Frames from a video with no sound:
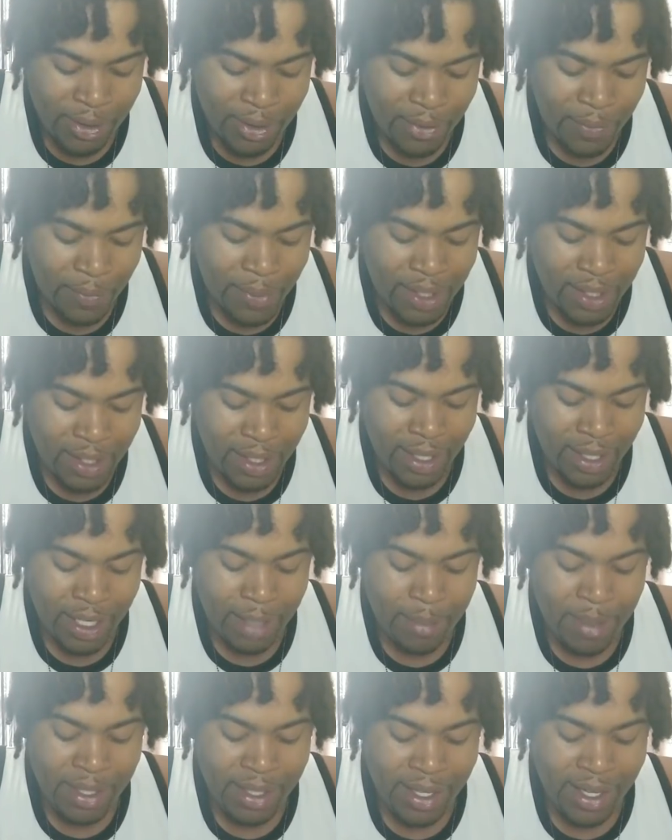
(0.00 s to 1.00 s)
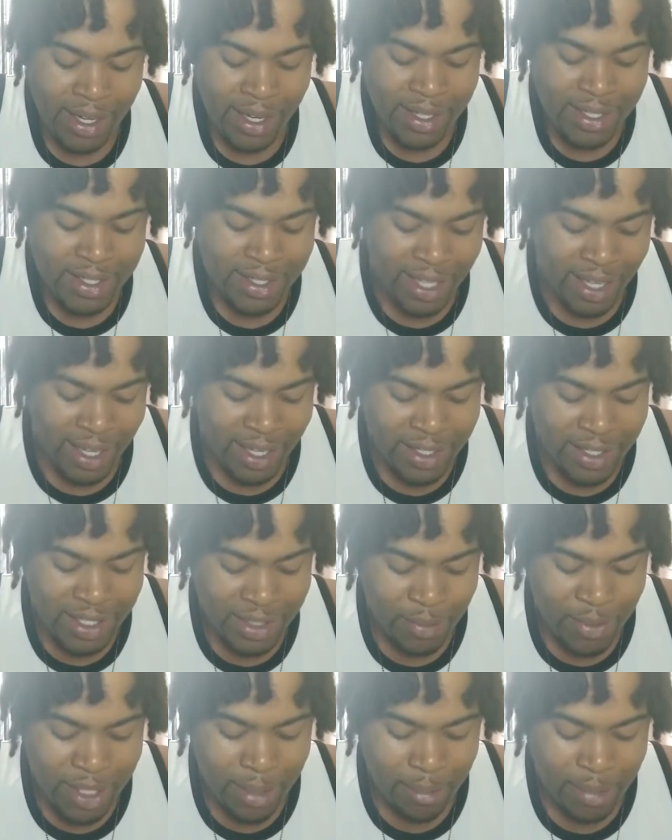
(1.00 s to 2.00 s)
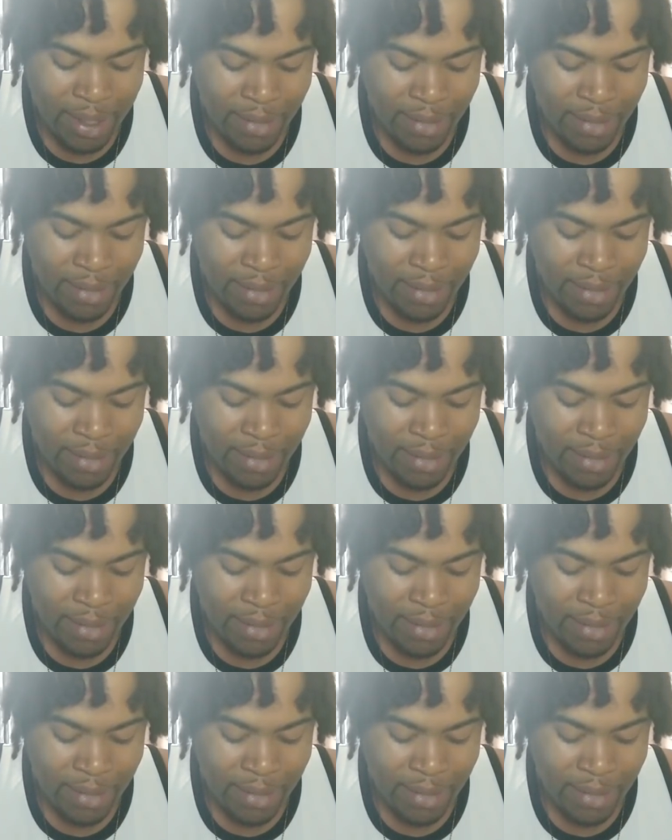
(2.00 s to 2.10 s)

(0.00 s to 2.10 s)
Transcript: We in the beginning stages, we can be